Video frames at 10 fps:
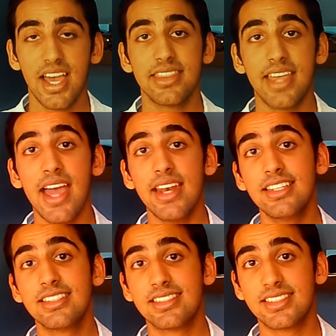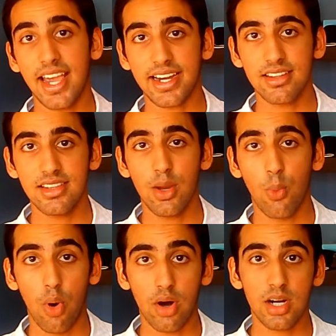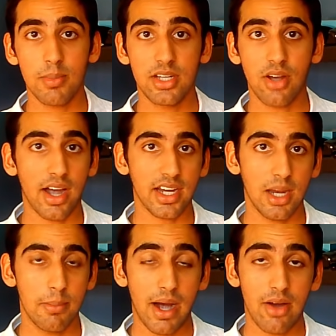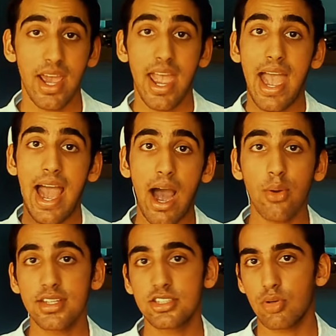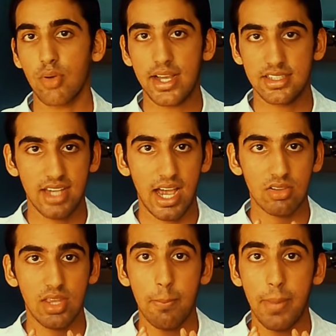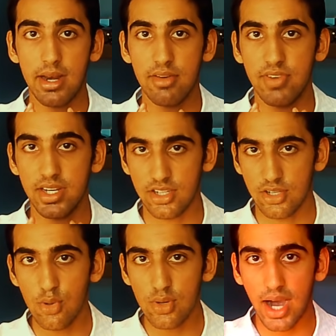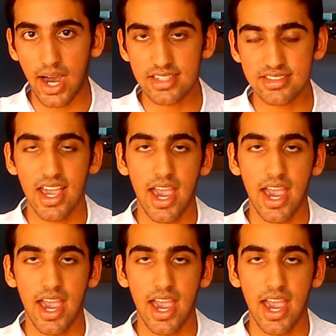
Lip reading: Then secondly, we're going to be talking about how this will exactly benefit you guys.